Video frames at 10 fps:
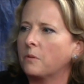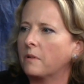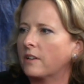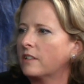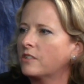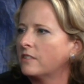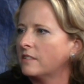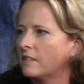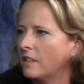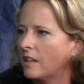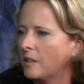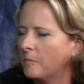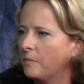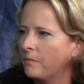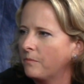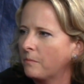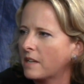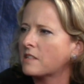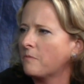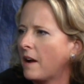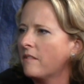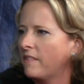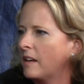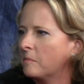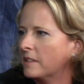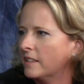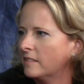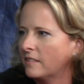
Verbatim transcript: marriage um, yeah. because of my family.